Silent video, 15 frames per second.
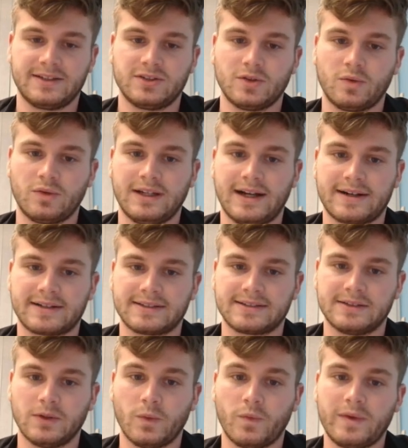So
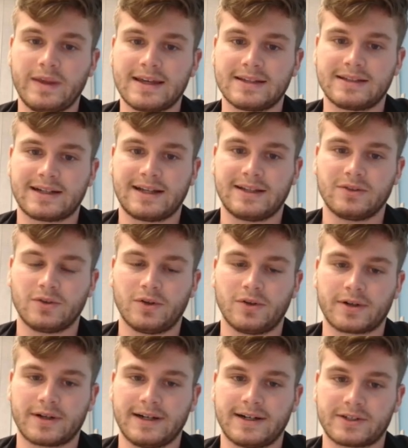there's a weak trend
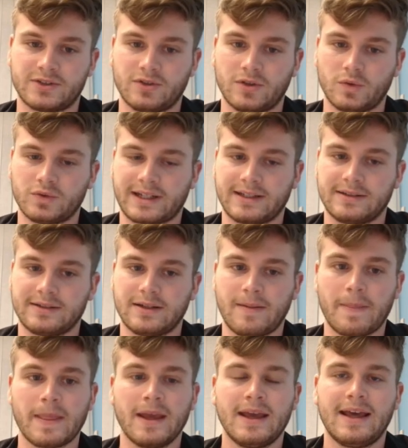or there's no trend.
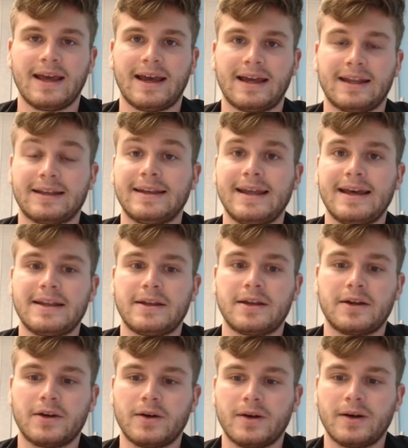And
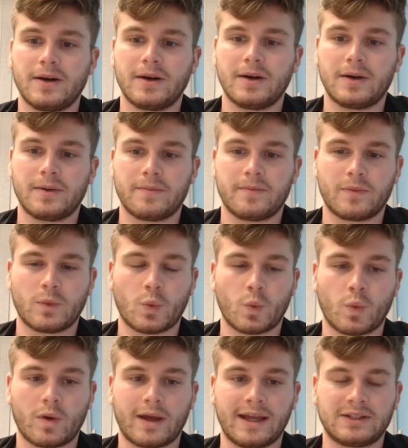then
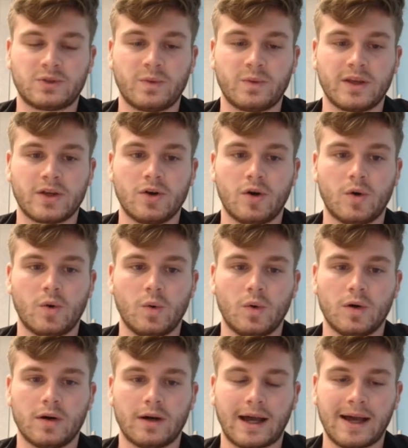as we
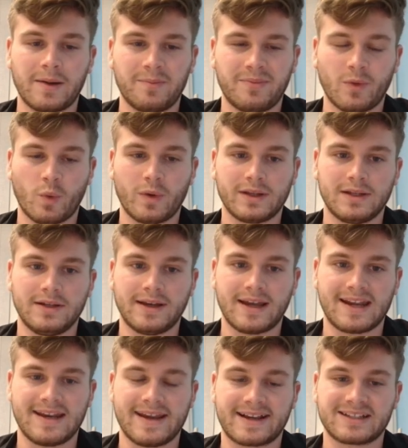go up with the
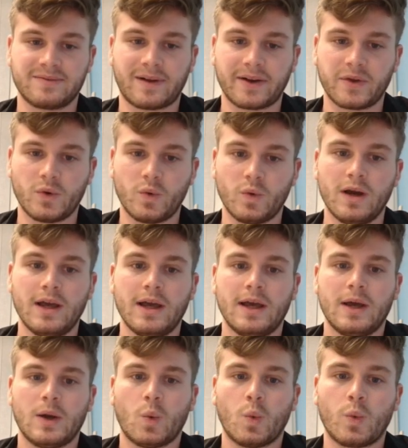ADX value,
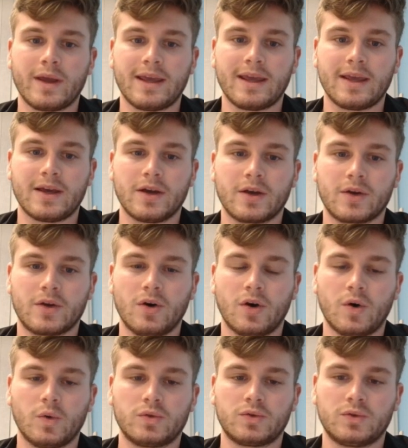we
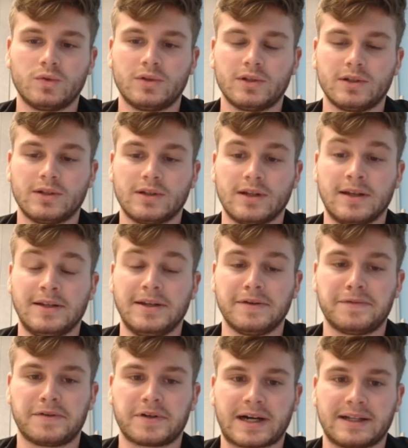go to the
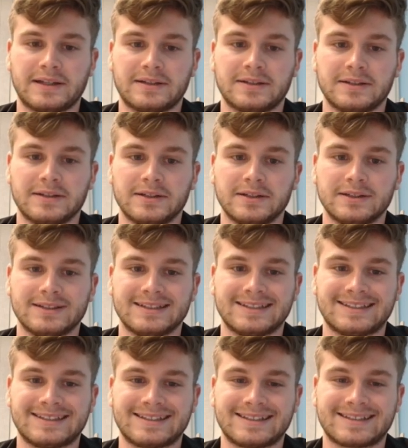different
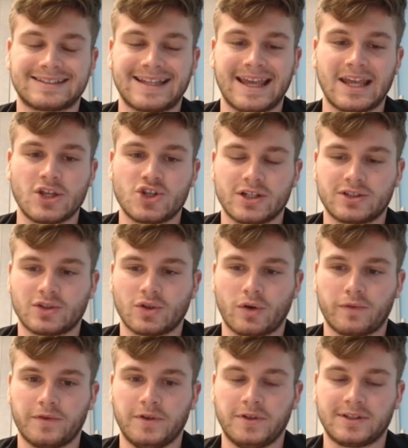stages
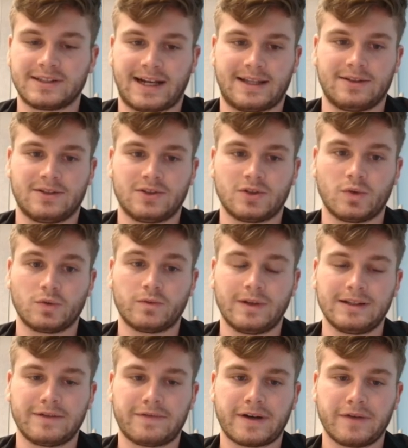of the trend. So
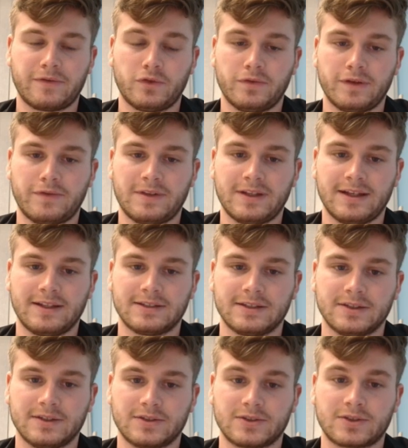25 to 50 is
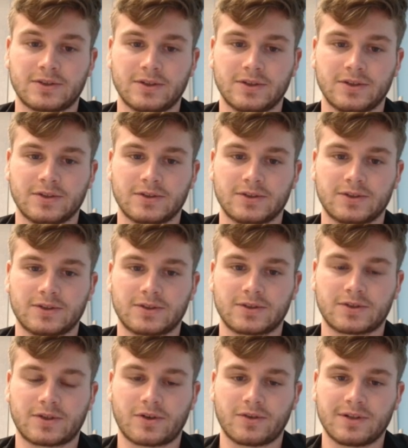a
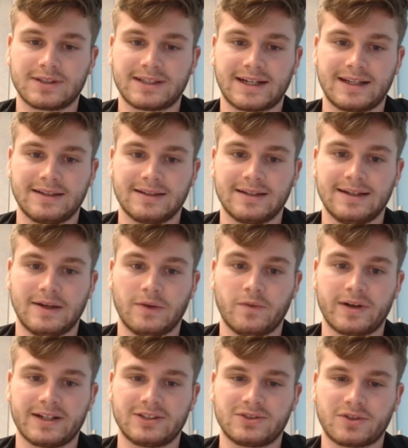strong trend, then
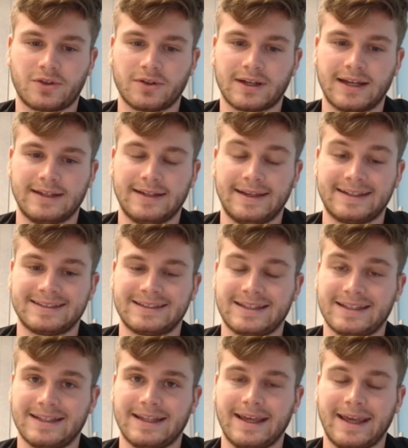very strong, and
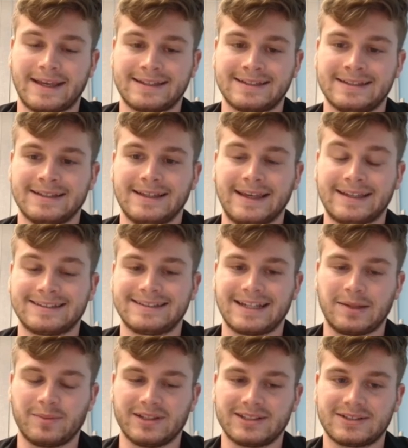
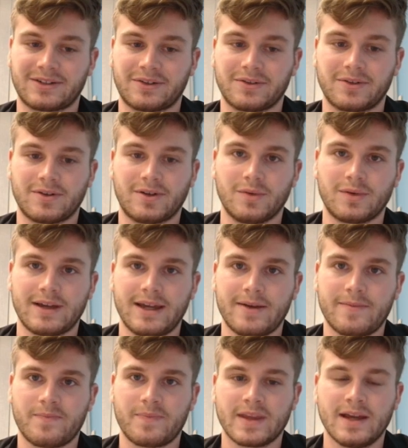extremely strong. Okay,
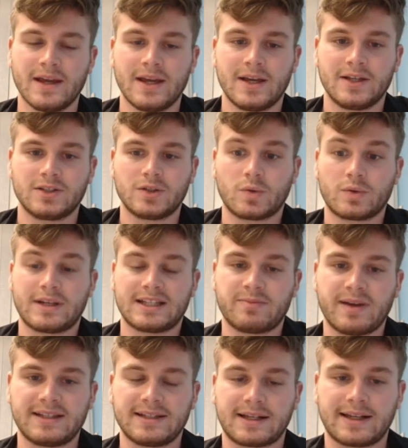so that's
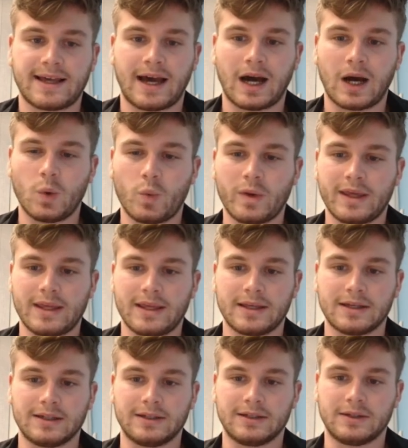basically how we
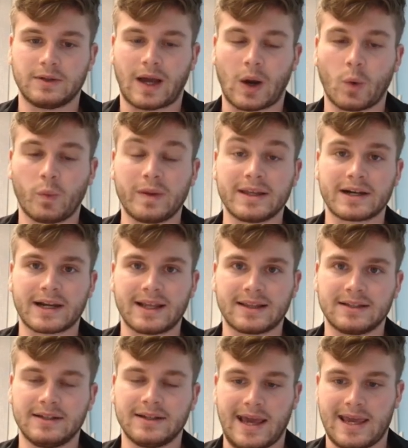read
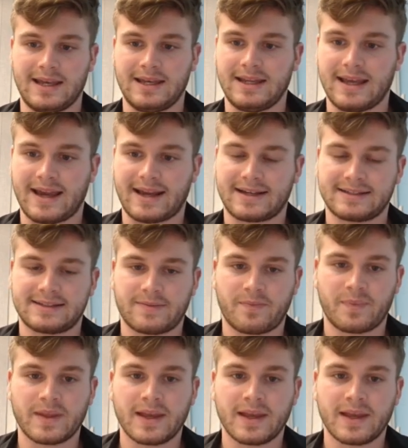the ADX.